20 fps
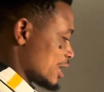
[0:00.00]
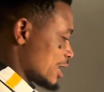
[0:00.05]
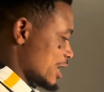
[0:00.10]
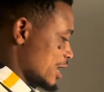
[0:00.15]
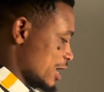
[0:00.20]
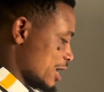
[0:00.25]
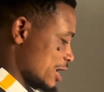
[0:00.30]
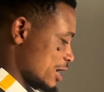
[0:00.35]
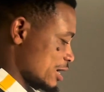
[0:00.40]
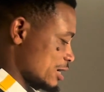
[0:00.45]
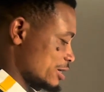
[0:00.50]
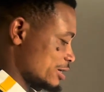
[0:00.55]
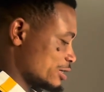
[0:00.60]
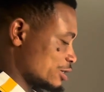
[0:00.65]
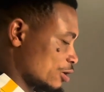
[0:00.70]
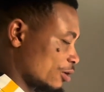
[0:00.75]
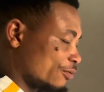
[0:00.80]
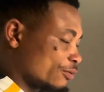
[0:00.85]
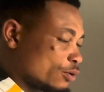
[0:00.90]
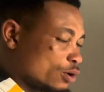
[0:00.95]
And
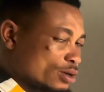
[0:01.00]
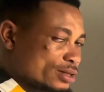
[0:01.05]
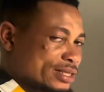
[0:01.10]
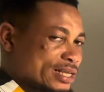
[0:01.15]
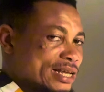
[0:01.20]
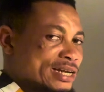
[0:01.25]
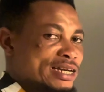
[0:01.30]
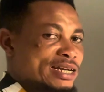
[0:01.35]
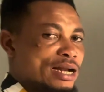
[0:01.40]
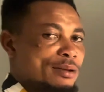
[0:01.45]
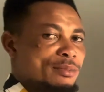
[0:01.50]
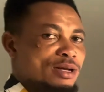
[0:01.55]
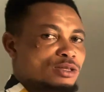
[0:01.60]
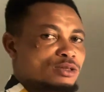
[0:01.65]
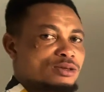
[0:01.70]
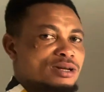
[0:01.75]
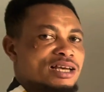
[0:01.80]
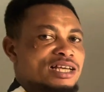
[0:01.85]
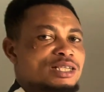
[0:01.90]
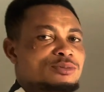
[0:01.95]
of course, any number to
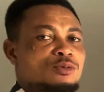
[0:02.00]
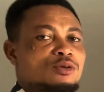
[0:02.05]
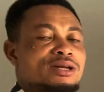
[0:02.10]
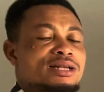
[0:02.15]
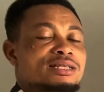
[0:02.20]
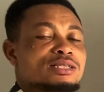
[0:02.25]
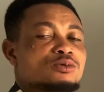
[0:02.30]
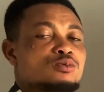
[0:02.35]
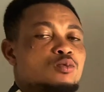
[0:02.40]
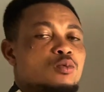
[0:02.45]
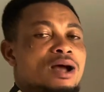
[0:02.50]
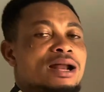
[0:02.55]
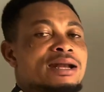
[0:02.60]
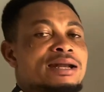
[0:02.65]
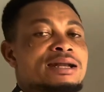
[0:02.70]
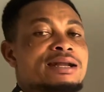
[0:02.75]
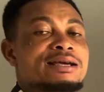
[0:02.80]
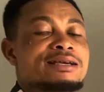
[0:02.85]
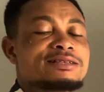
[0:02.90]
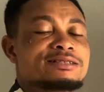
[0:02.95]
the exponent
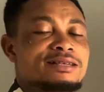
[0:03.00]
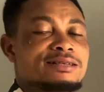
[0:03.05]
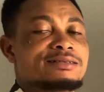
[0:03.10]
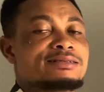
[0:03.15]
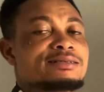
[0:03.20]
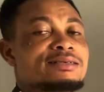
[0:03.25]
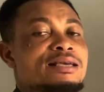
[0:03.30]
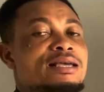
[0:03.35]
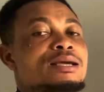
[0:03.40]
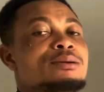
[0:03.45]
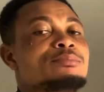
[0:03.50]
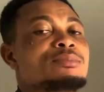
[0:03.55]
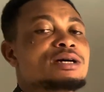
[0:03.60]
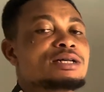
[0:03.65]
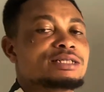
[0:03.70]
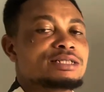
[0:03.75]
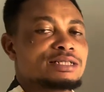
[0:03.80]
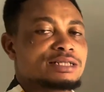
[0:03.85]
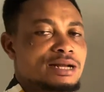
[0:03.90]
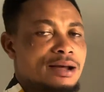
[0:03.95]
1 is the same
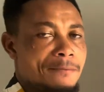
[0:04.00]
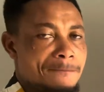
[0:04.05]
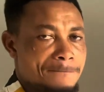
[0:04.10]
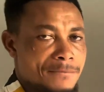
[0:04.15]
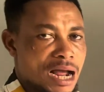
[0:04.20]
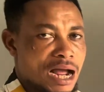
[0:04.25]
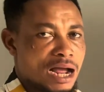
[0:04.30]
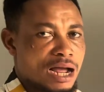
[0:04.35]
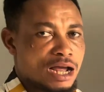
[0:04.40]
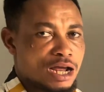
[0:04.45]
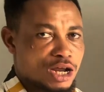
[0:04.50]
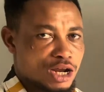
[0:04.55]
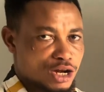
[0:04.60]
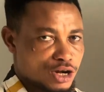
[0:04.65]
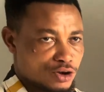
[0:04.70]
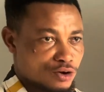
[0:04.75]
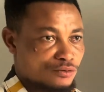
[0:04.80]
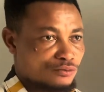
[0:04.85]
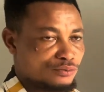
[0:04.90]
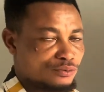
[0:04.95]
number.
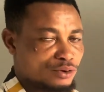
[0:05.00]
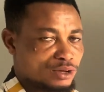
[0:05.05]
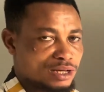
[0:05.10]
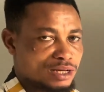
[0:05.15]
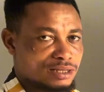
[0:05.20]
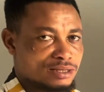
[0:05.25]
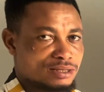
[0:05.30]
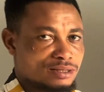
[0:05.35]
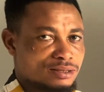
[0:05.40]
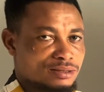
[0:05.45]
Don't forget.